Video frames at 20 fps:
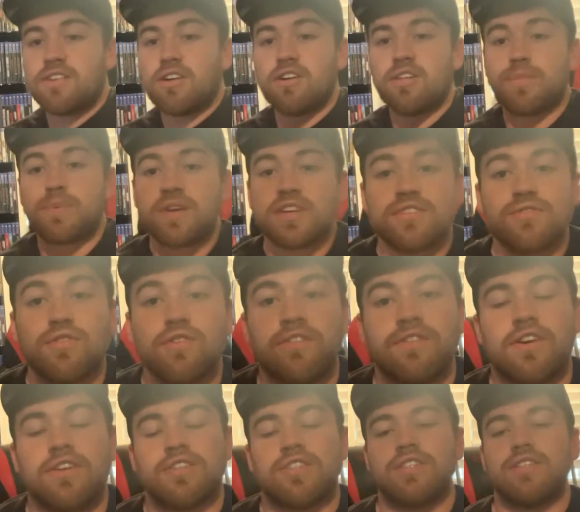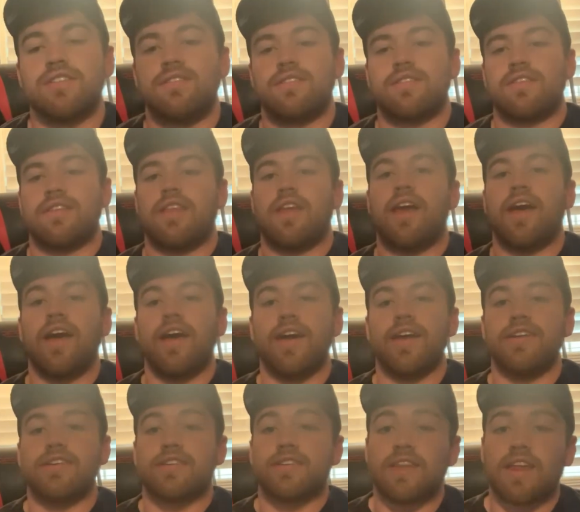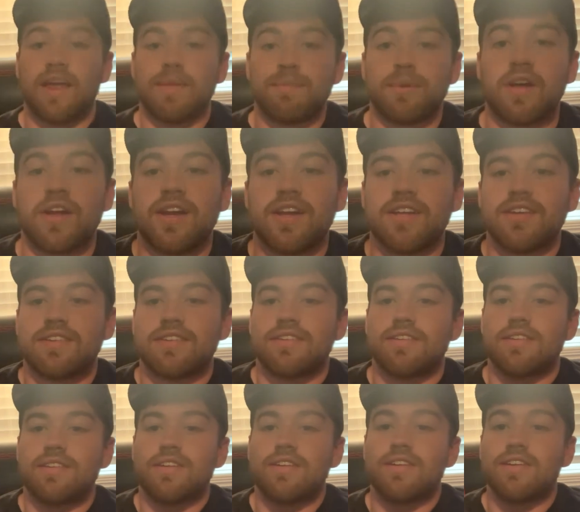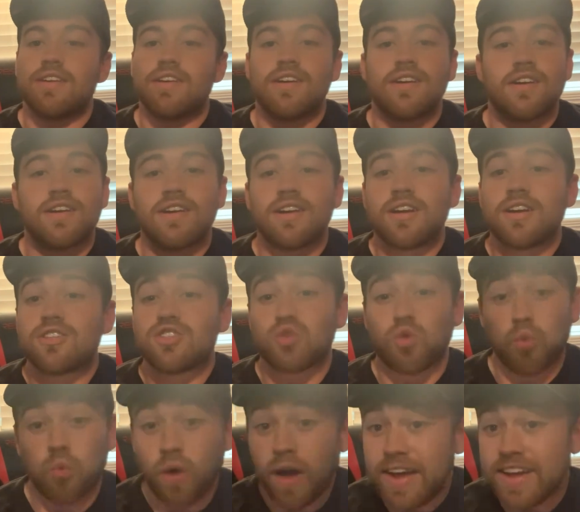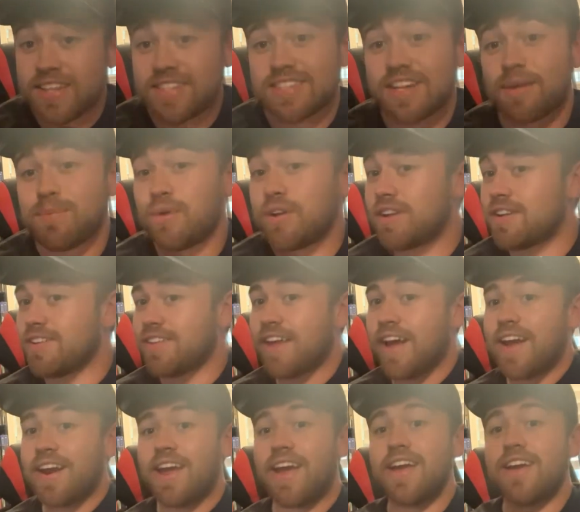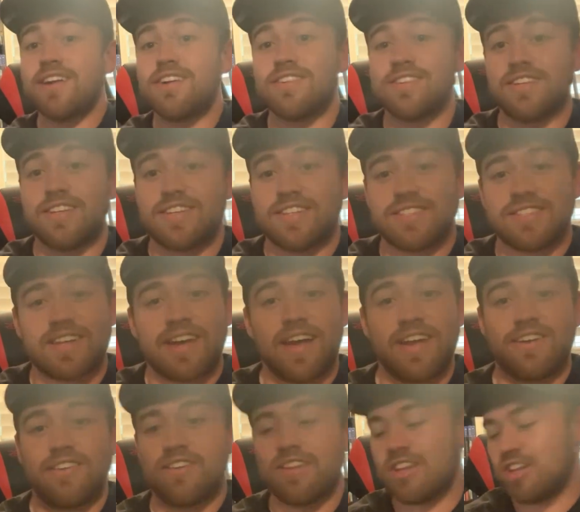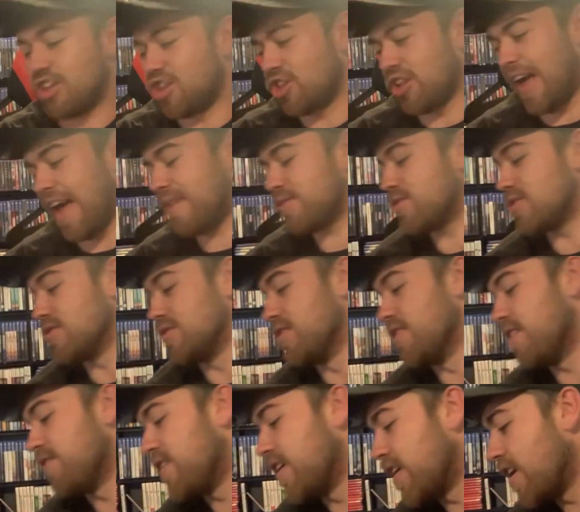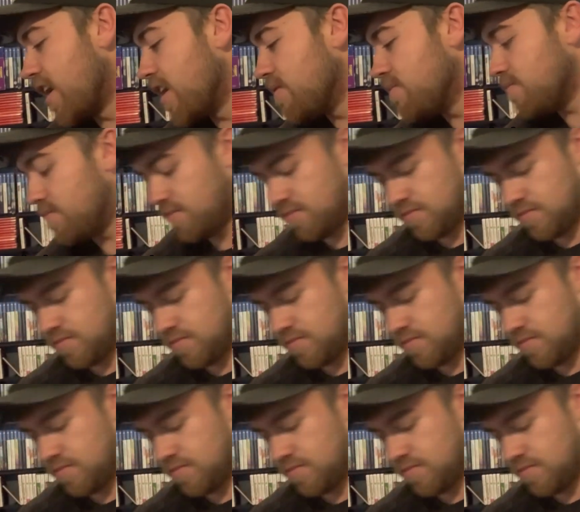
or the PS4 version and played it twice. I played on that and on this, and absolutely love that game.